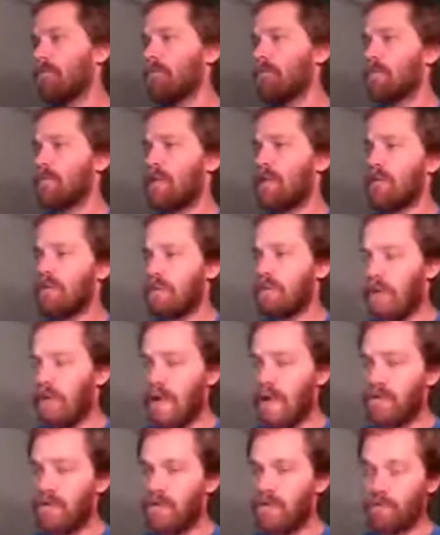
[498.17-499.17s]
Shell
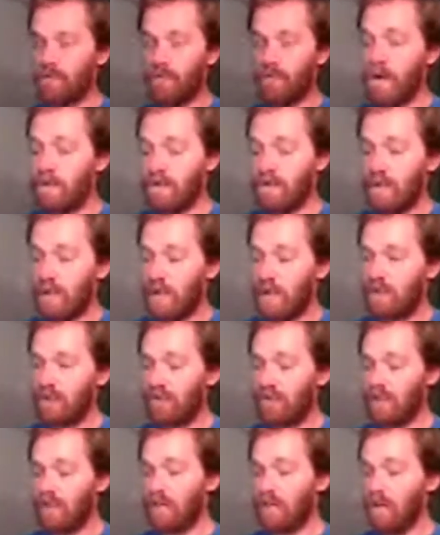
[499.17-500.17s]
command just runs
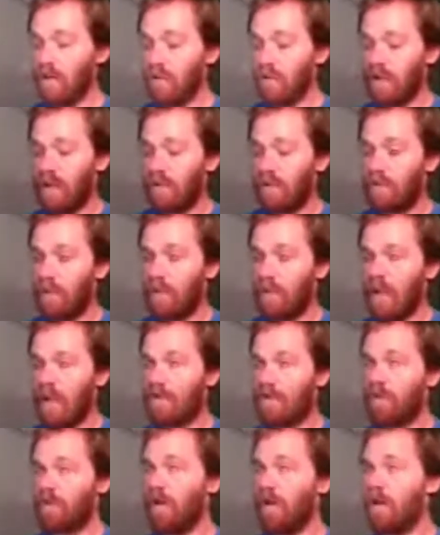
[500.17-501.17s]
like you opened up
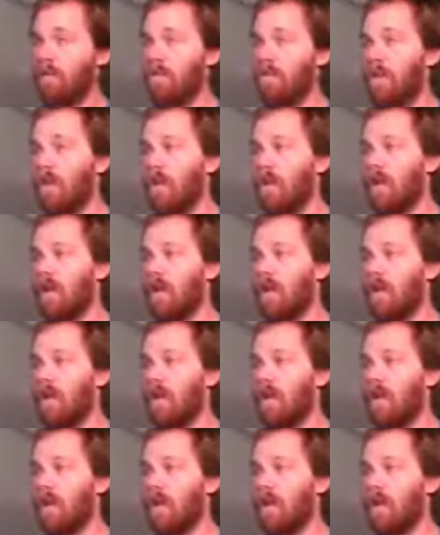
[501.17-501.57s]
command prompt.